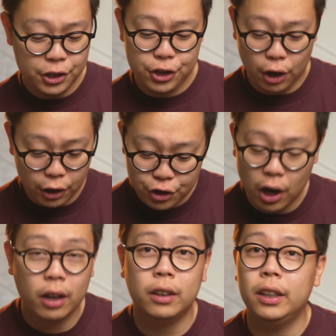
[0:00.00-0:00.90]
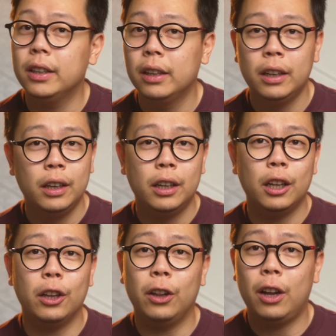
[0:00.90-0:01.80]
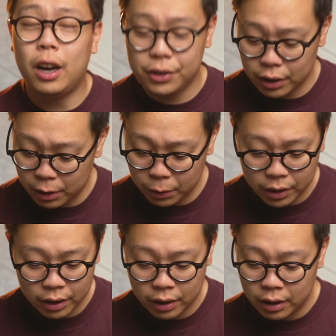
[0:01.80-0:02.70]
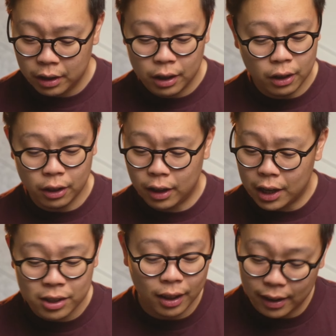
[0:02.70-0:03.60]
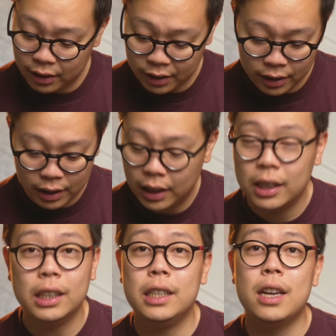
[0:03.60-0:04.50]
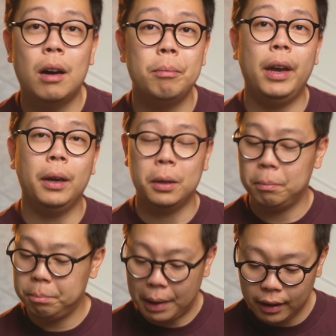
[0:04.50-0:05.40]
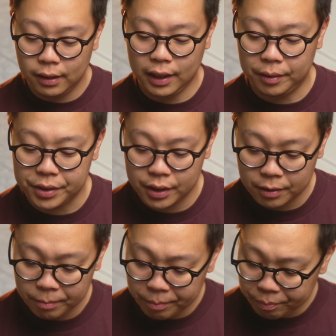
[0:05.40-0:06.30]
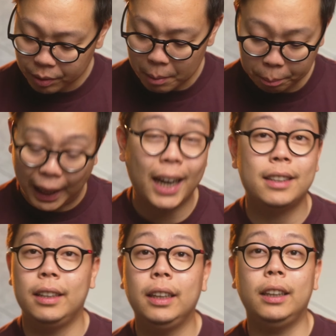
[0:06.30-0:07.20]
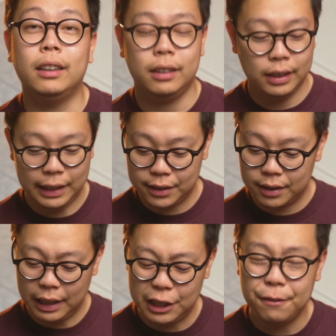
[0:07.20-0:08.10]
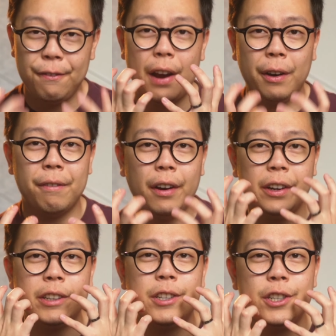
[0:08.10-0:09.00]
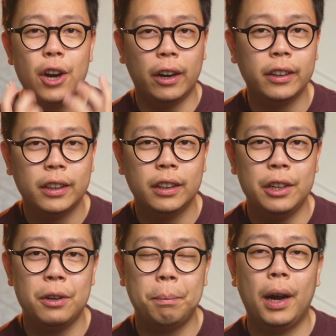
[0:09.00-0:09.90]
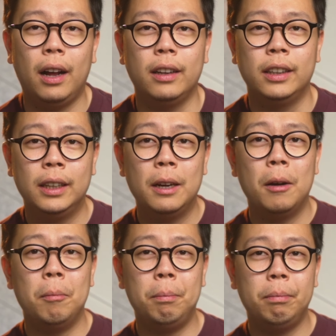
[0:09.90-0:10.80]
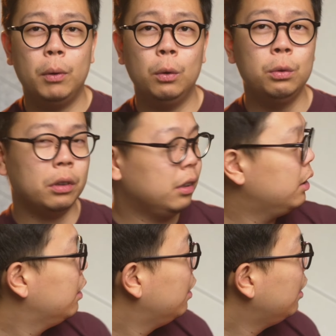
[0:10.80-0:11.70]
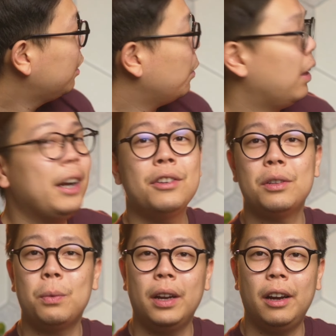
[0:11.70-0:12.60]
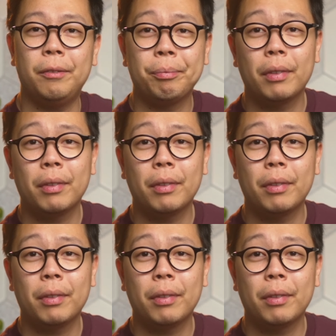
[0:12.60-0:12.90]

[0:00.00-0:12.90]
dark chocolate, lots of oak, lots of leather, nutmeg, bay leaves, black tea. It's very, very dark in your palate. Ooh, the light just went out.